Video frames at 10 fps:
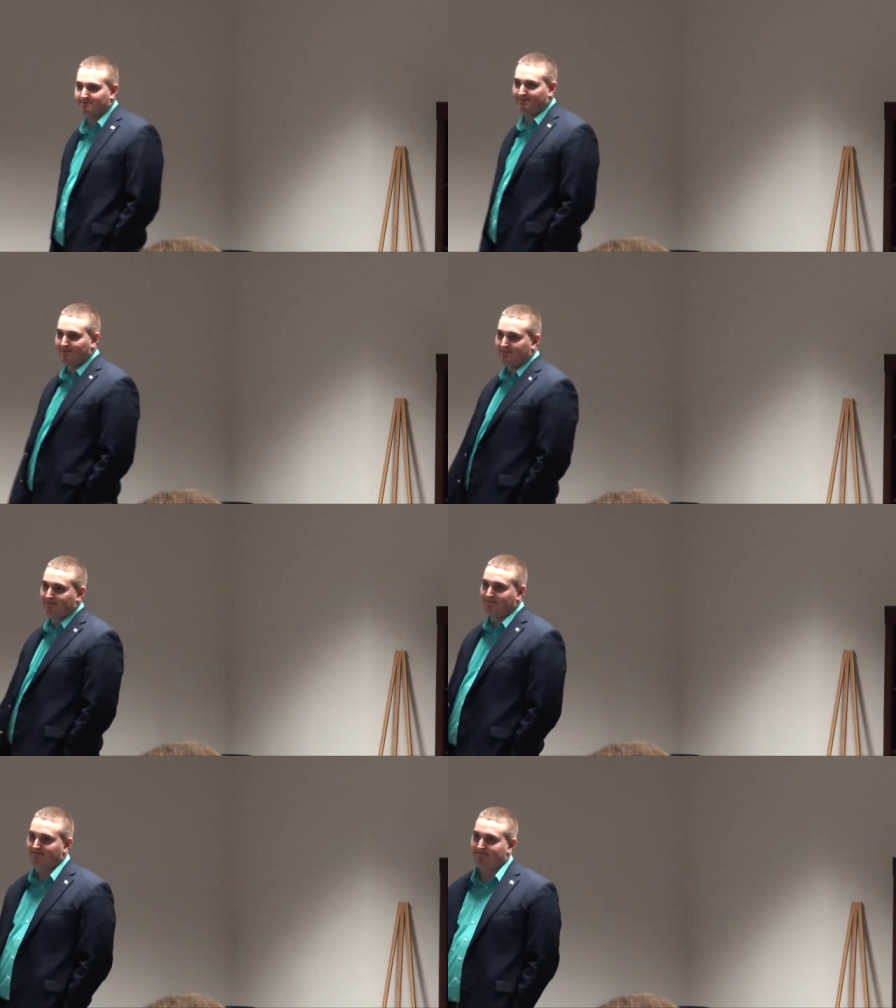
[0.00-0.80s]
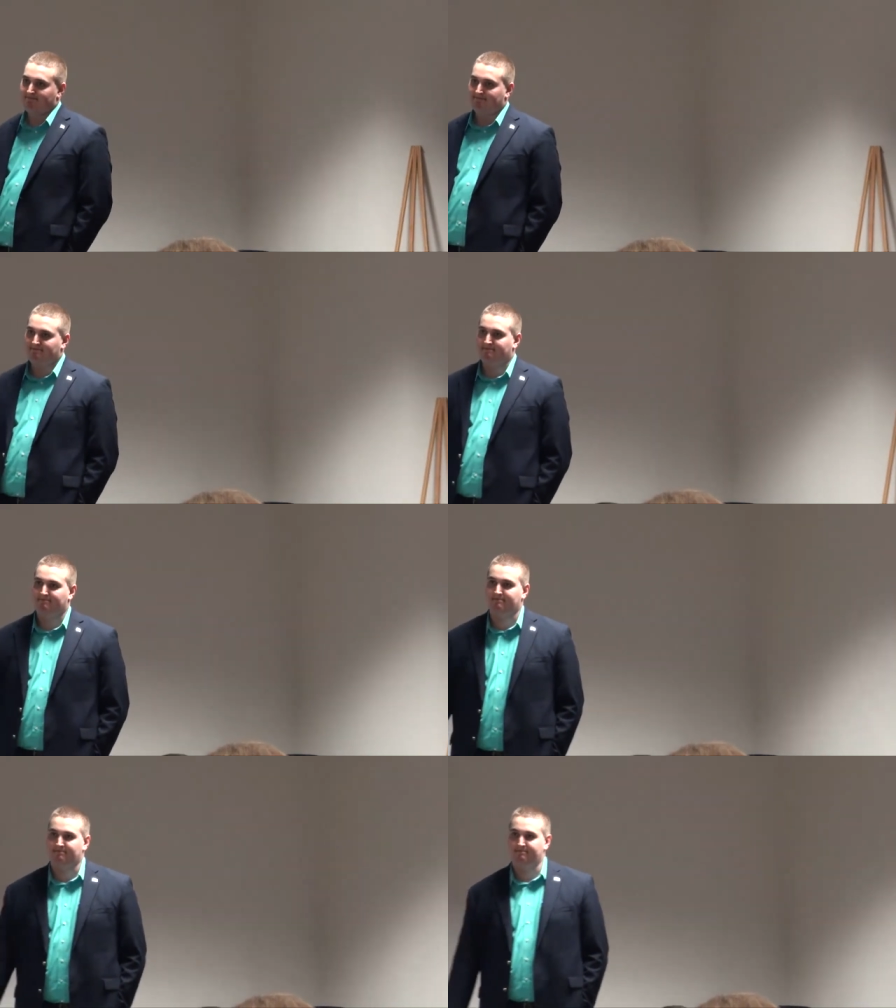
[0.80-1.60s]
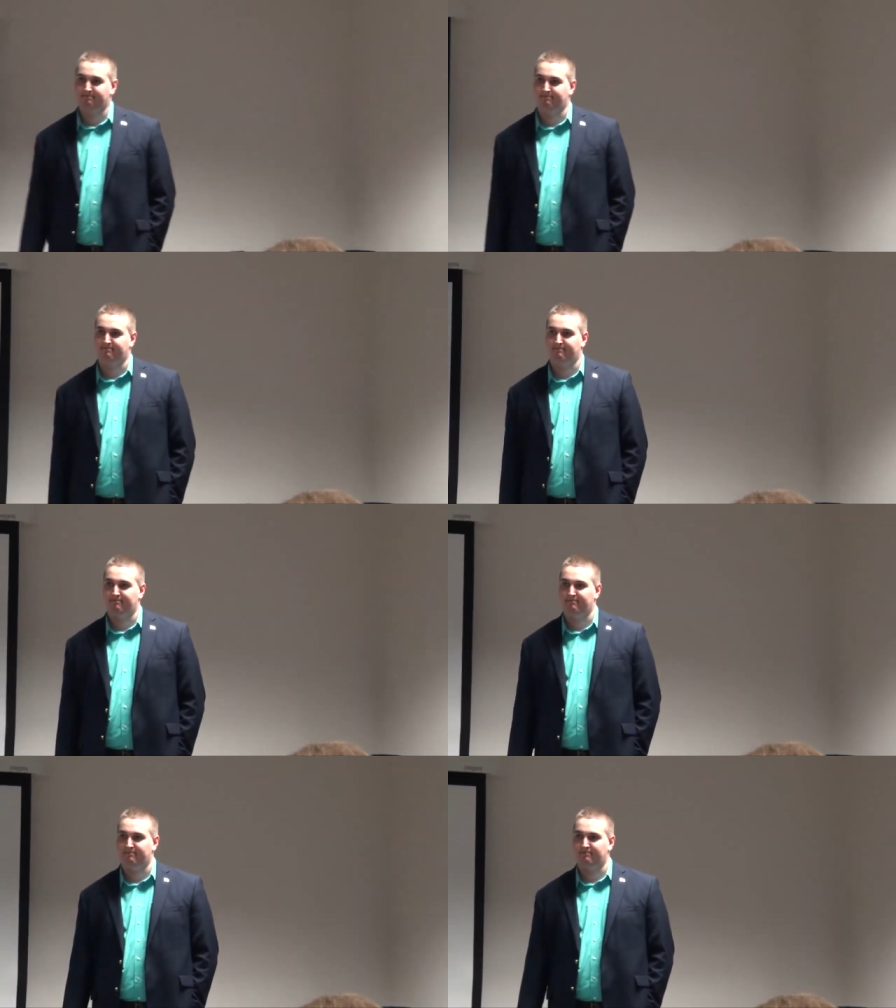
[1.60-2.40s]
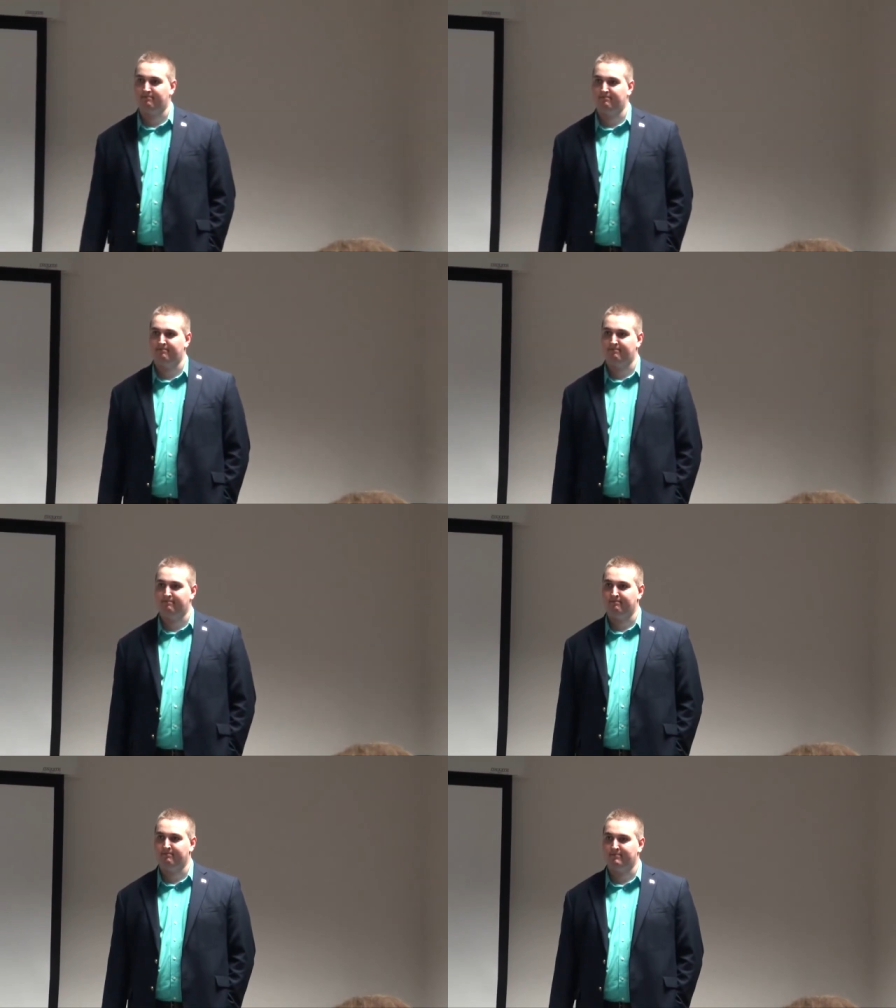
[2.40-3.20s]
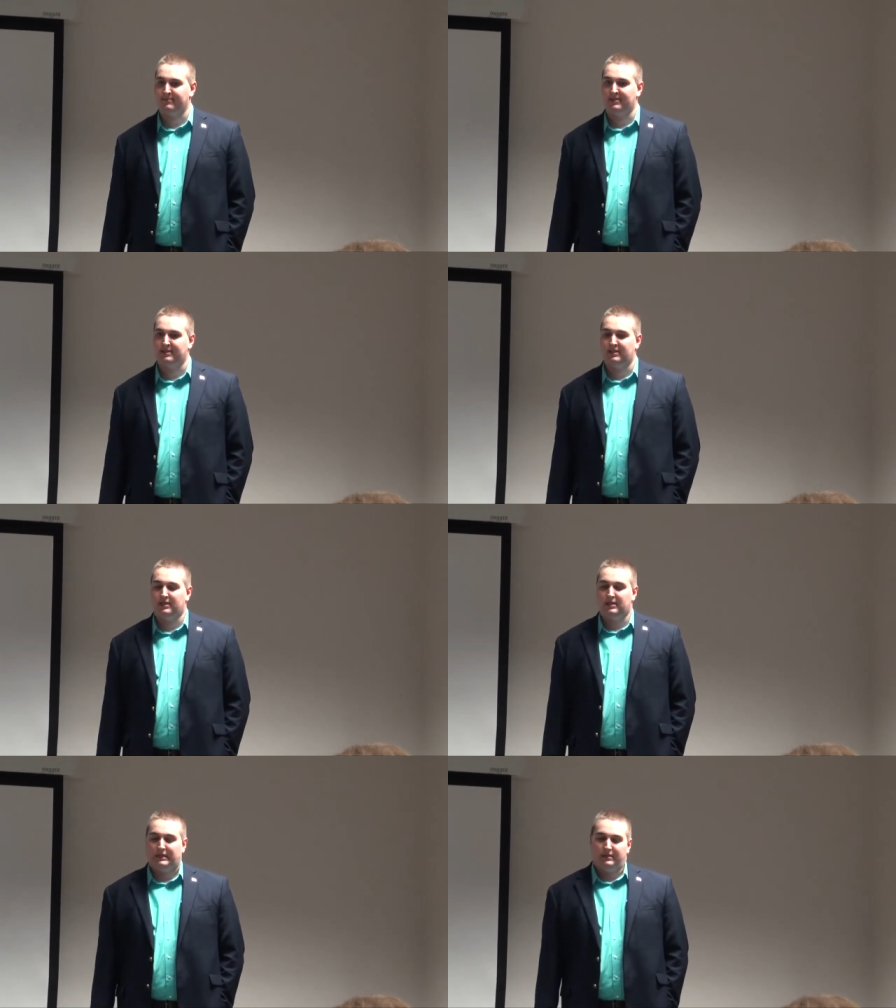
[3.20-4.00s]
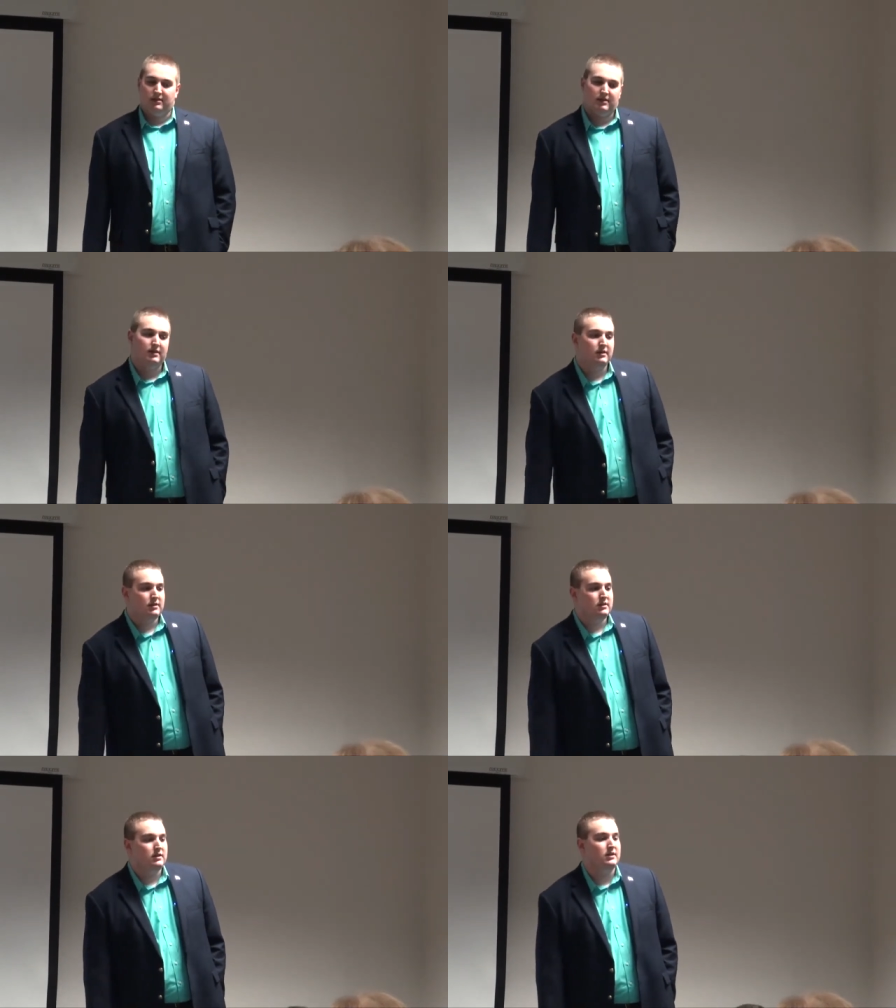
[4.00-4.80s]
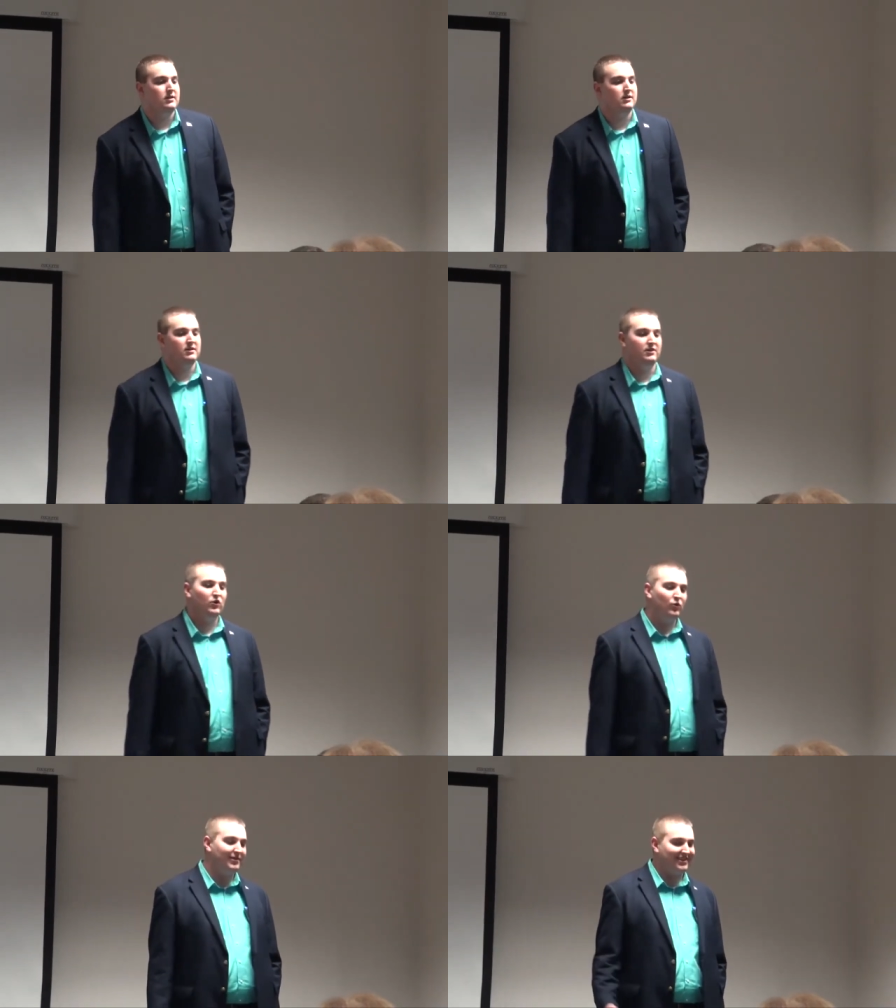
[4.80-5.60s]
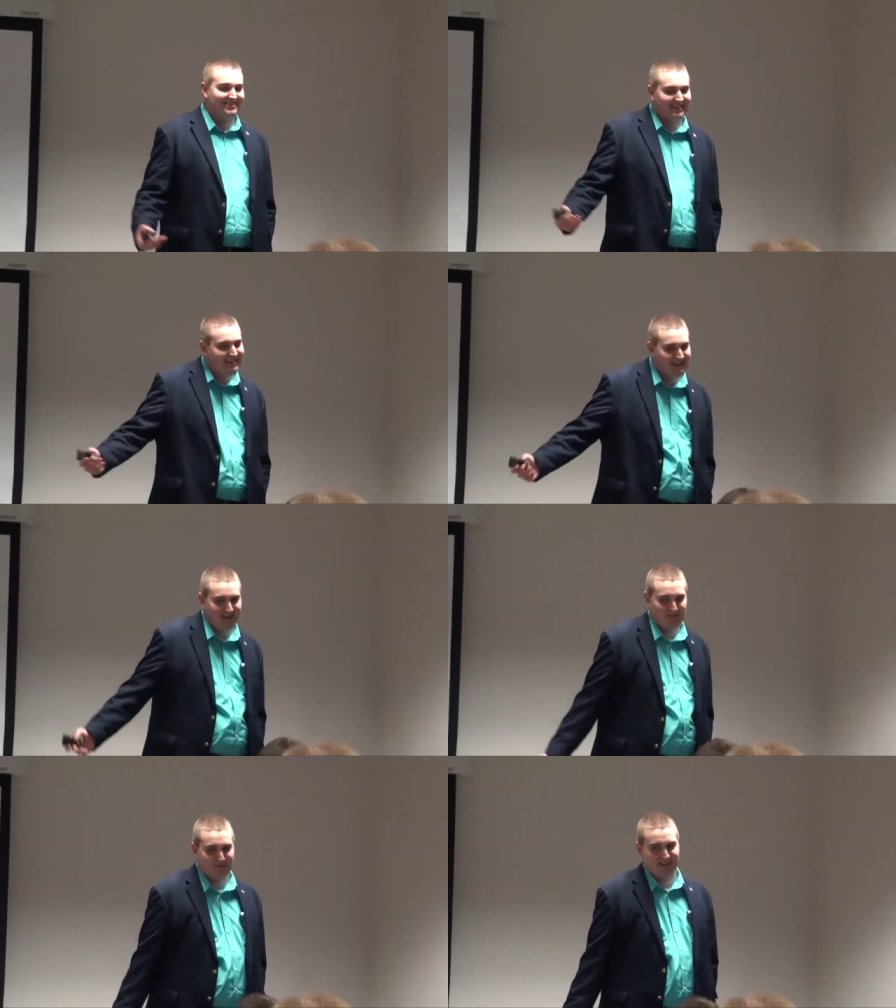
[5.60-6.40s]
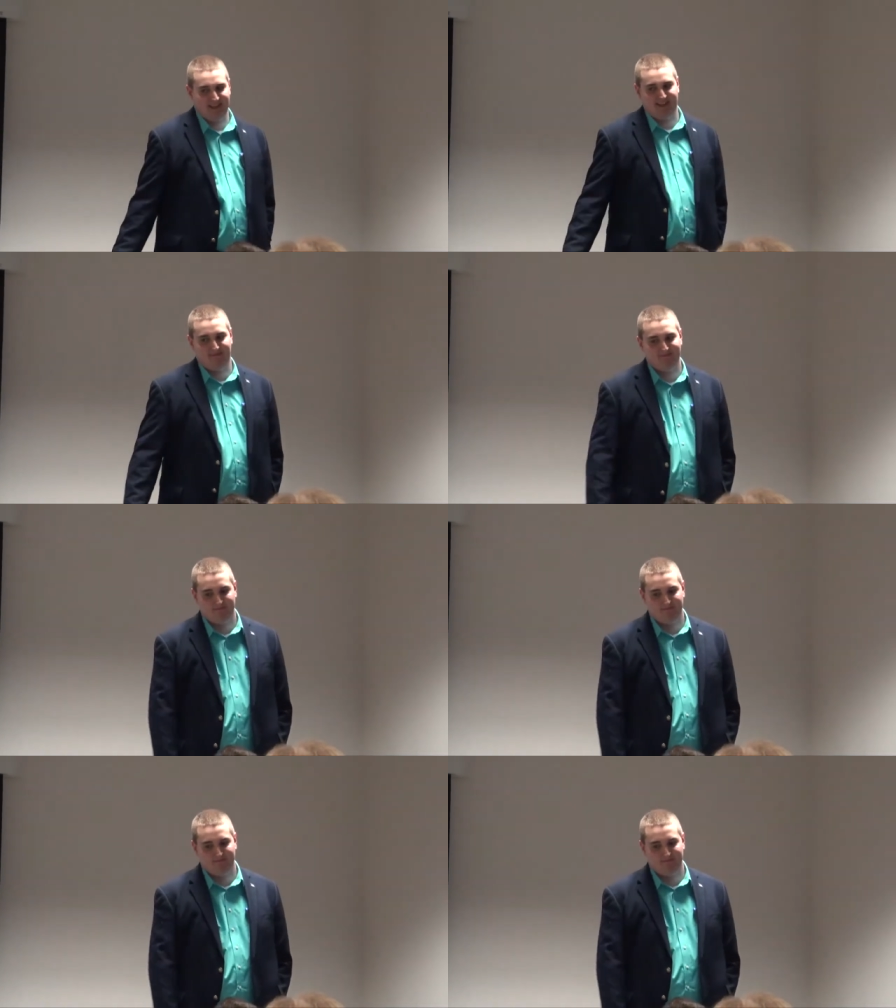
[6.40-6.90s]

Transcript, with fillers: you recommend any civic colleges that you may know? Uh, no, because I didn't really